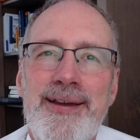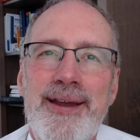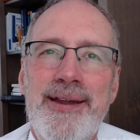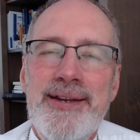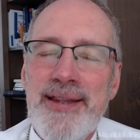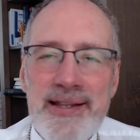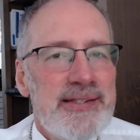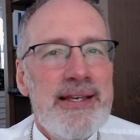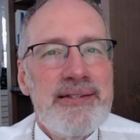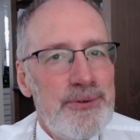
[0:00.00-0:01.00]
And in that
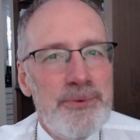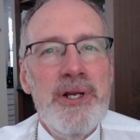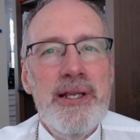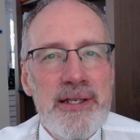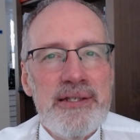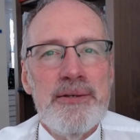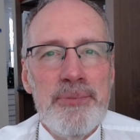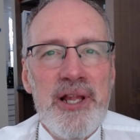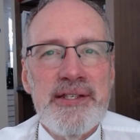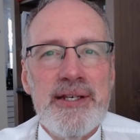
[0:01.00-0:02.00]
sense, it really is a
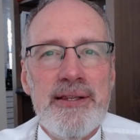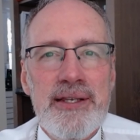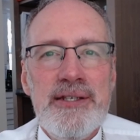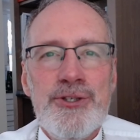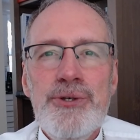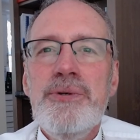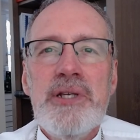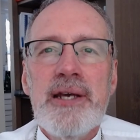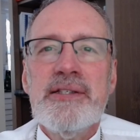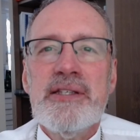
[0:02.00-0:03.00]
blessing. These two
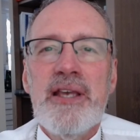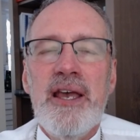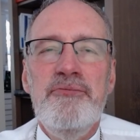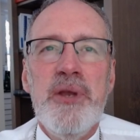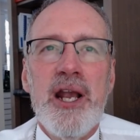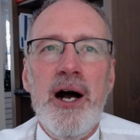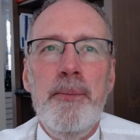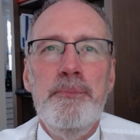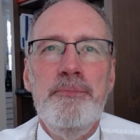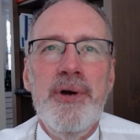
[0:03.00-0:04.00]
texts have
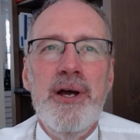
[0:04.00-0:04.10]
become